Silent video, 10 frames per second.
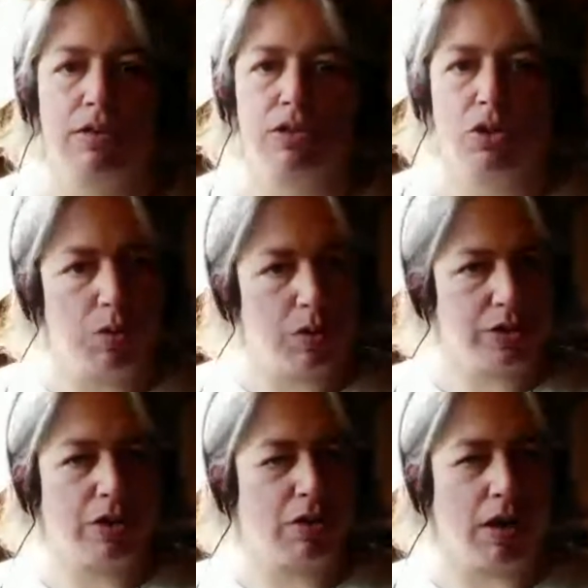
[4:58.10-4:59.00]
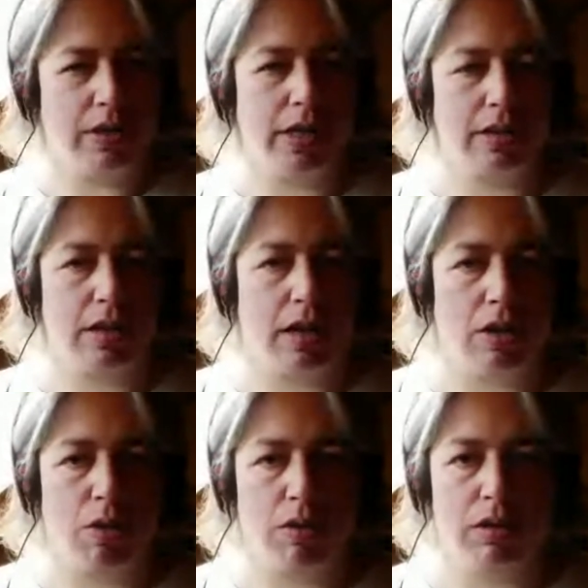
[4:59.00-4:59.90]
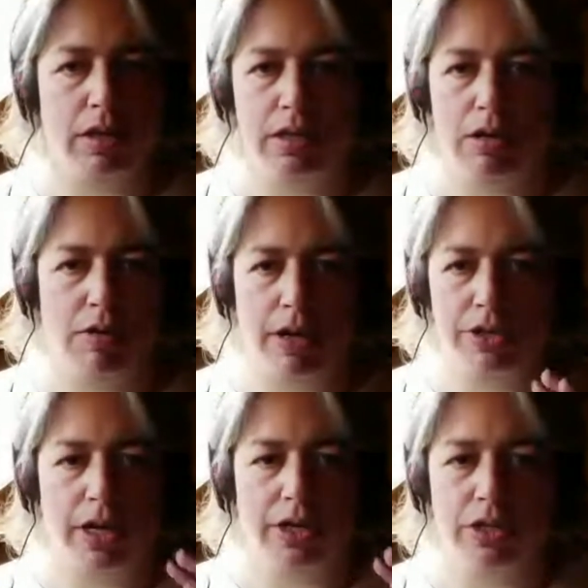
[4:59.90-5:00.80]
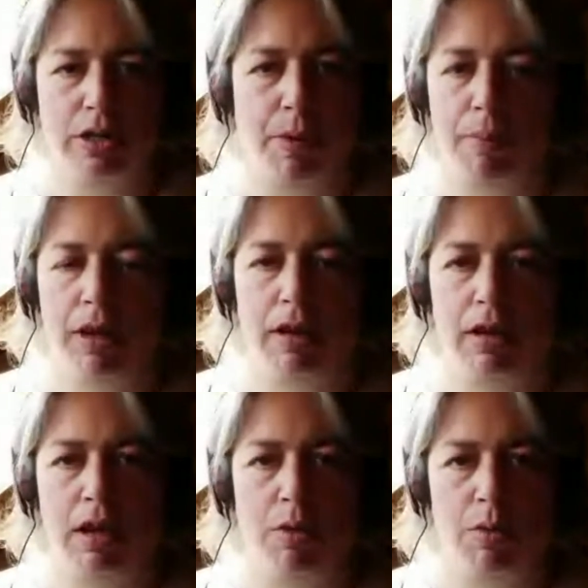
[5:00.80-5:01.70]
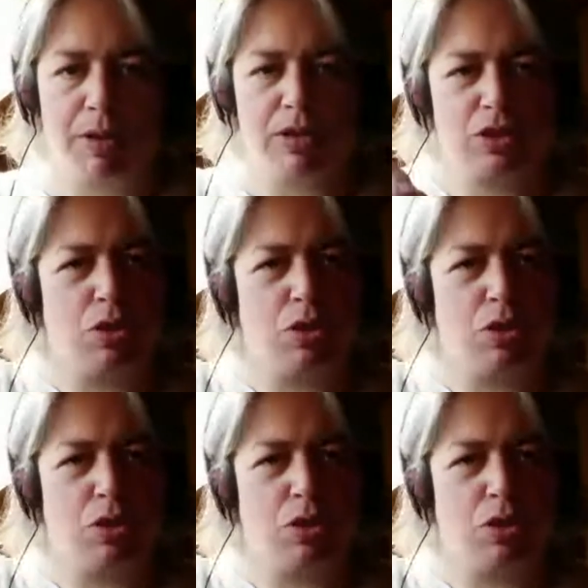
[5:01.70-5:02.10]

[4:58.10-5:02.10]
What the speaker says: schools, or you contact the local continuing education department? Would be the school